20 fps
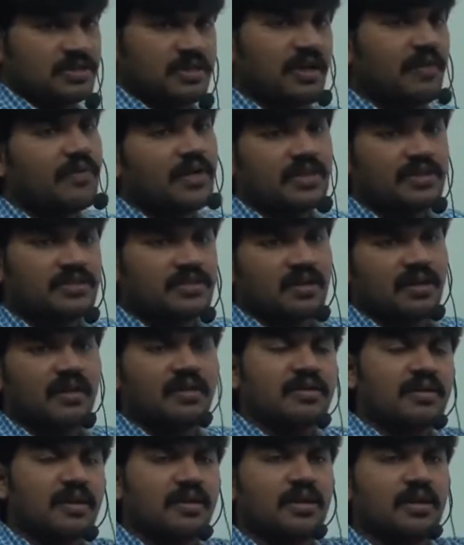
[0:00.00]
Java is
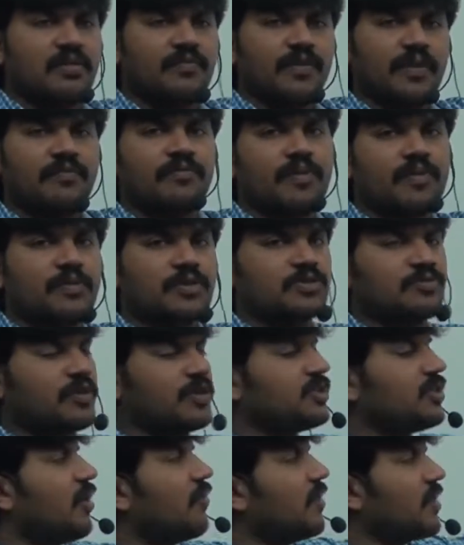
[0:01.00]
not at all performance
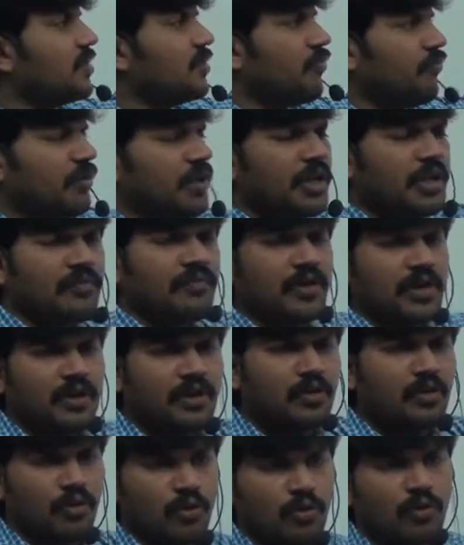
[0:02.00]
wise, Java is
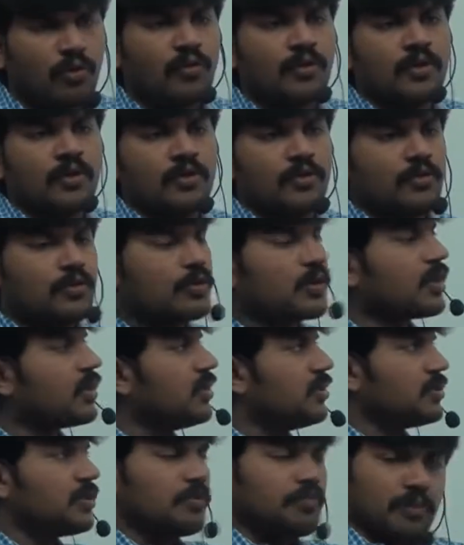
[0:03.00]
very low. Okay,
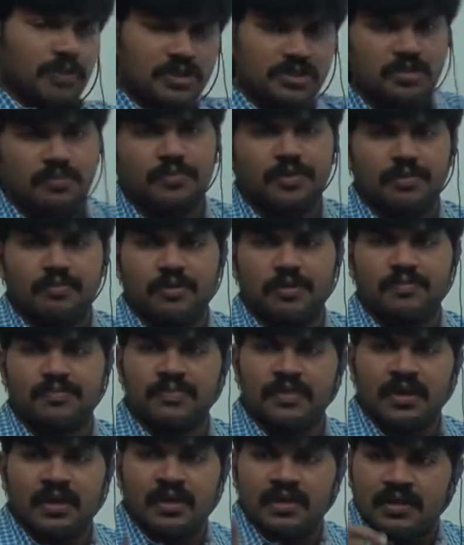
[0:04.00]
this is first problem.
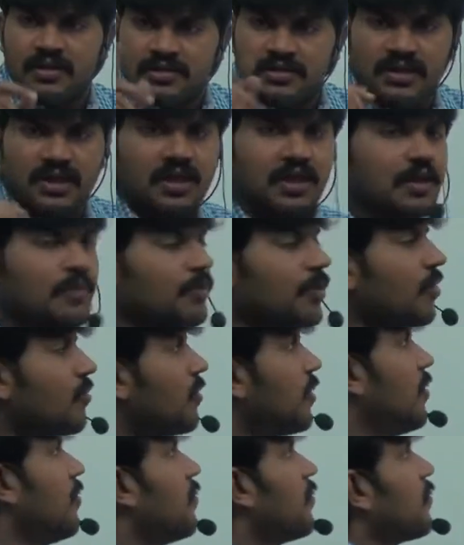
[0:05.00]
Second
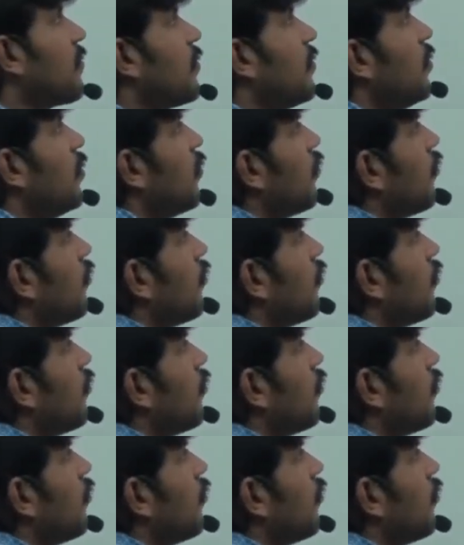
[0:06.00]
problem,